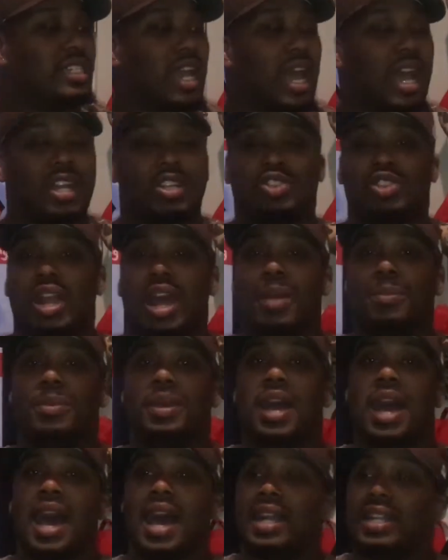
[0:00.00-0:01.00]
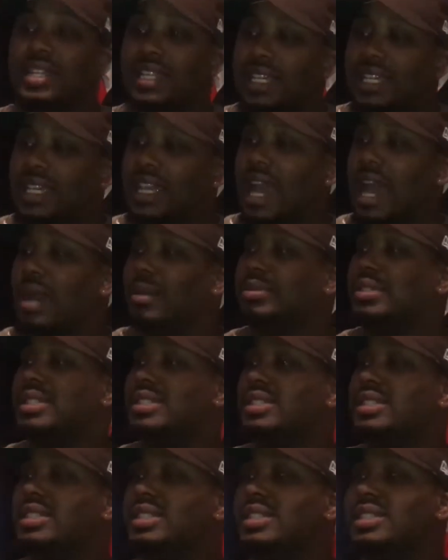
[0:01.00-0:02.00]
shock dropping I D
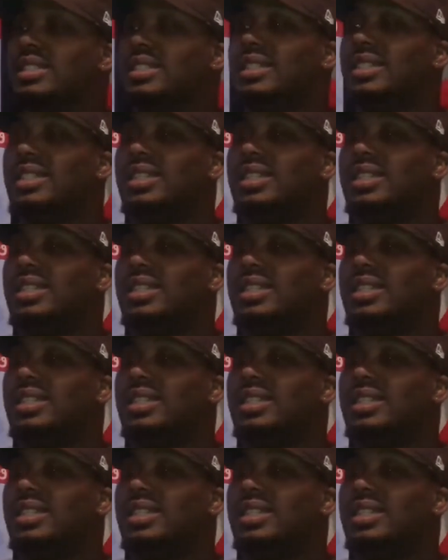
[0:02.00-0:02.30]
options.